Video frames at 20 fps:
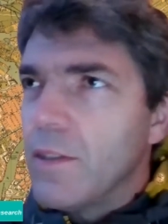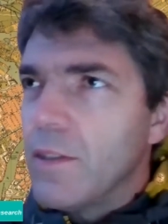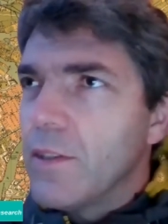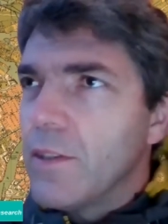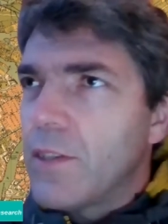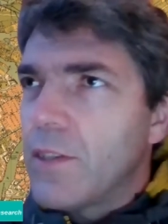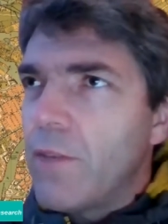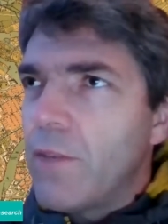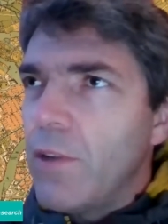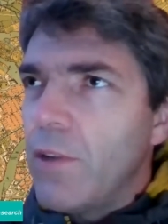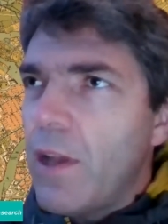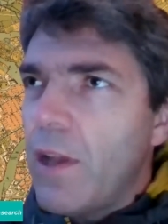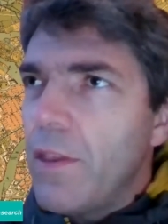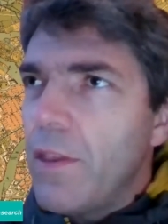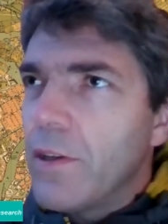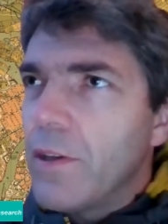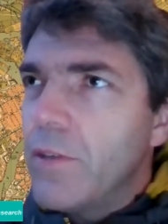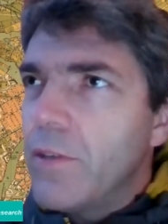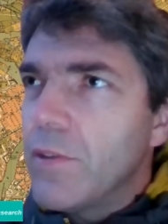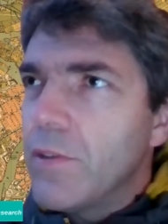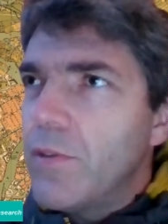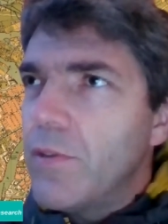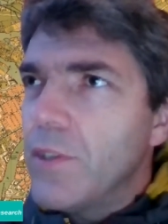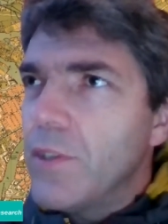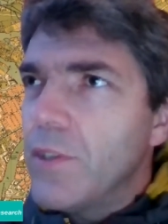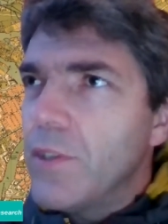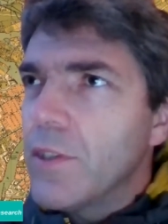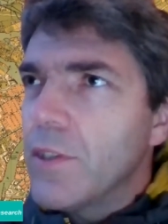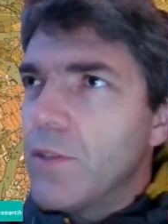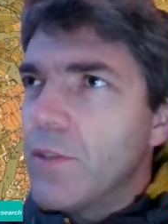several other
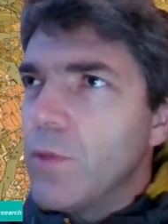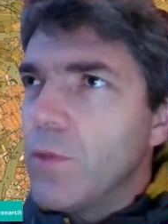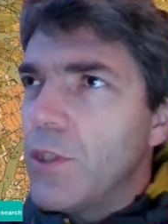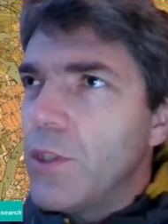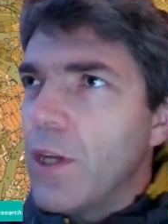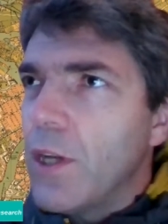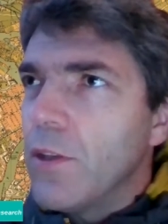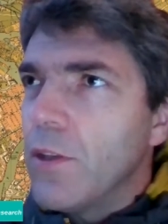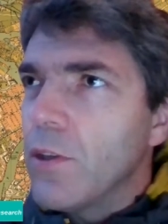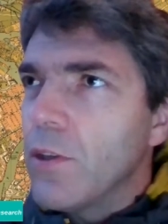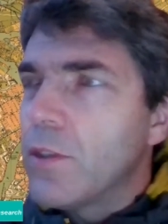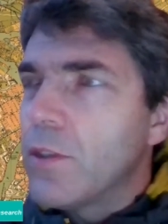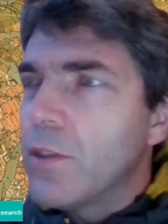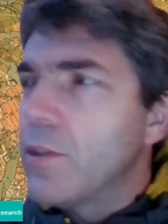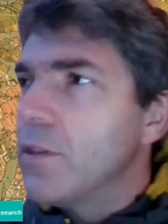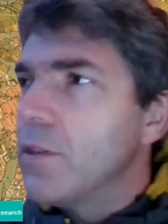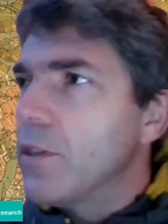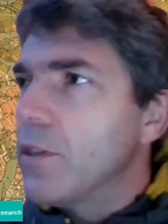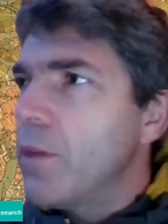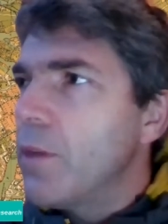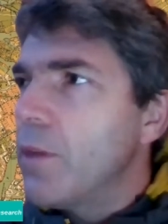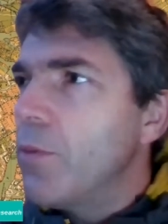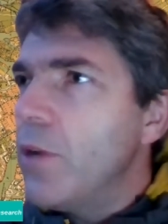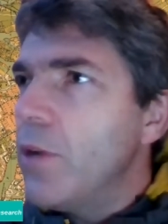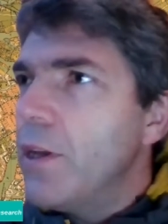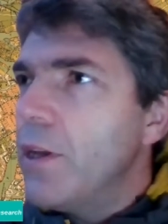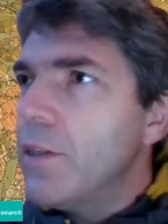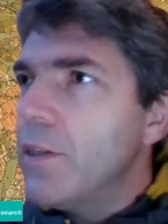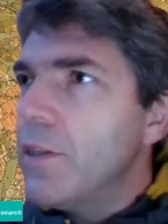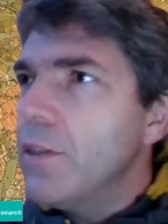characteristics which are not
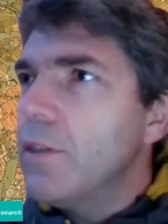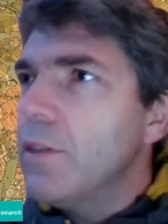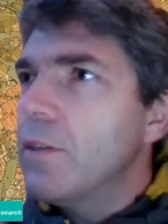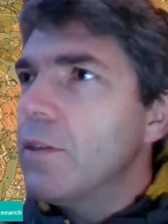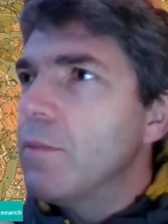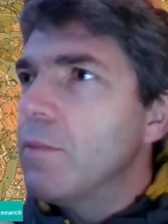tabulated,